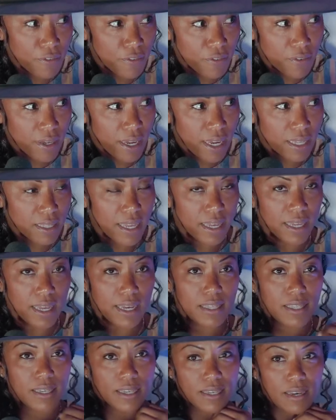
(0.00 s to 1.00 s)
Mm. And like
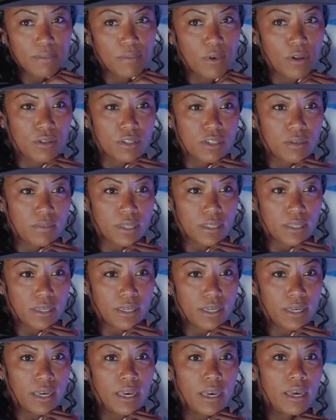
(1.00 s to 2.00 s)
I think I'm
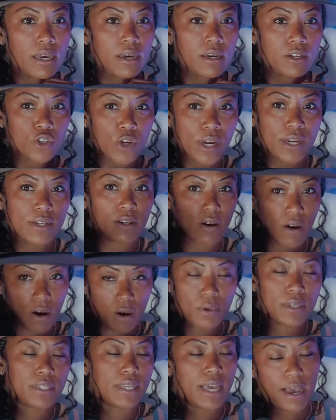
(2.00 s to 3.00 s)
ultimately trying to
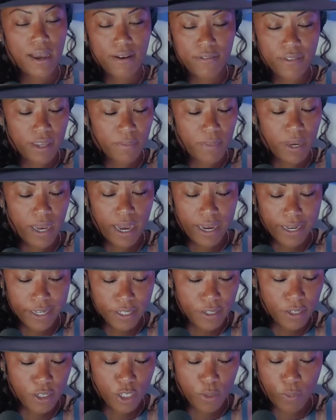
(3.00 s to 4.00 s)
always have like my
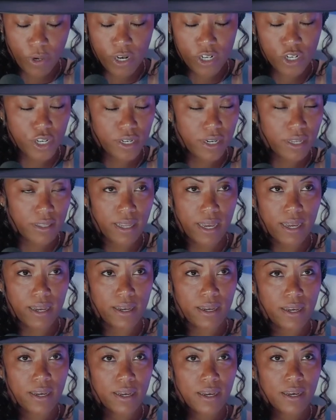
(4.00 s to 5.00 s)
highest expression and
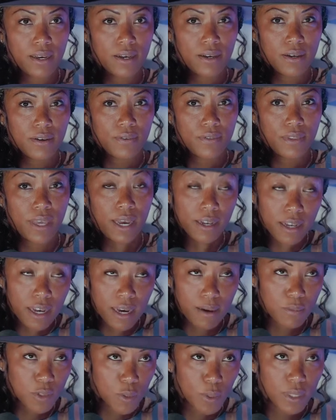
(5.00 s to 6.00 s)
that that
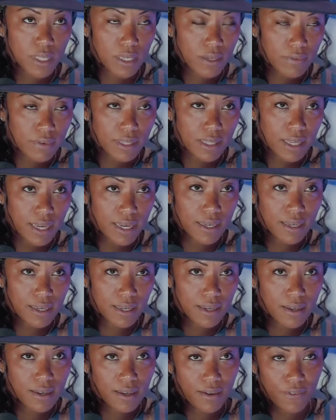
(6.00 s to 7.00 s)
comes with even like
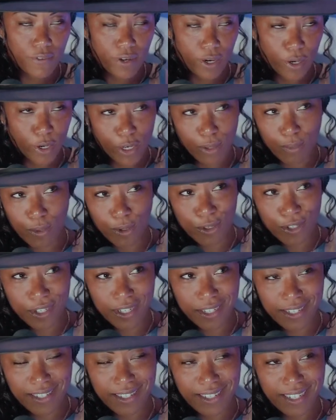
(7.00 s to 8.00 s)
variables
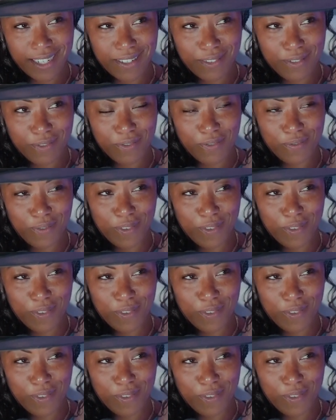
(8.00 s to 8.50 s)
and and